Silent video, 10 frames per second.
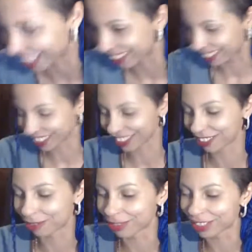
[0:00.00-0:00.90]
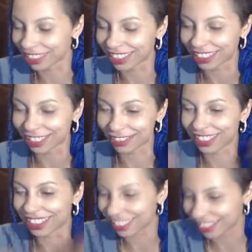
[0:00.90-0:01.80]
external world, to
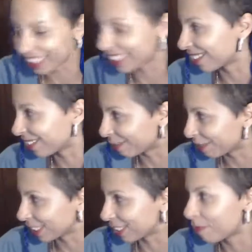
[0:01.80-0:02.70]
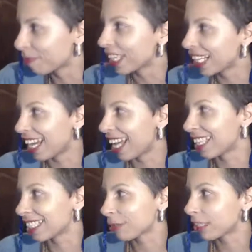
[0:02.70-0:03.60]
intuit your information. And
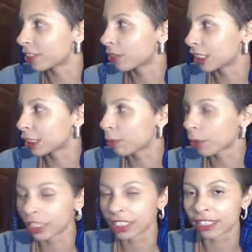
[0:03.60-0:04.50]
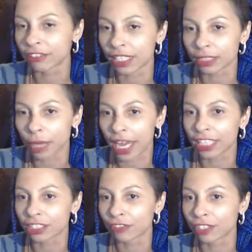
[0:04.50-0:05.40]
that's why it's so explorative. That's why
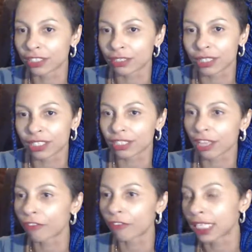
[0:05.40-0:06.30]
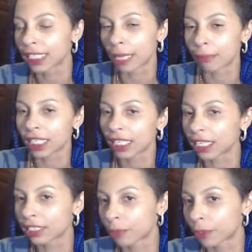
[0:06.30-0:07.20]
extroverted intuition is often nicknamed
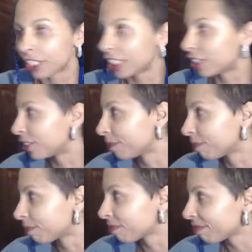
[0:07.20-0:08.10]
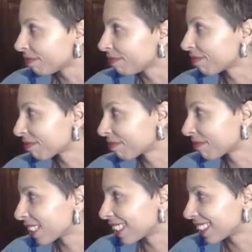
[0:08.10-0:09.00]
exploration,
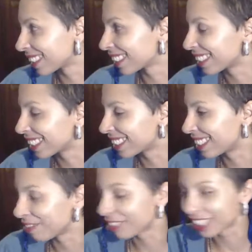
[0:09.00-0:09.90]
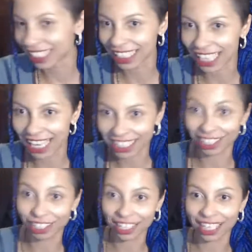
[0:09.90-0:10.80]
because it's definitely like
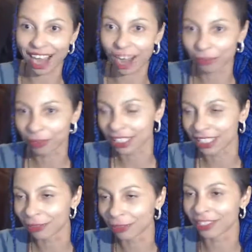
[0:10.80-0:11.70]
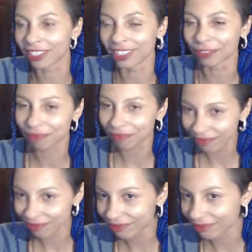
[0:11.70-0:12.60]
looking outward in the world
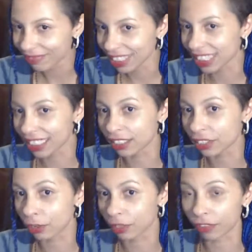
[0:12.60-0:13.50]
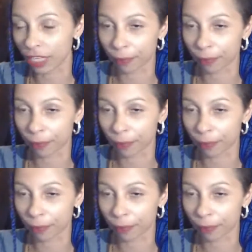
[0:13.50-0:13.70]
in this sort of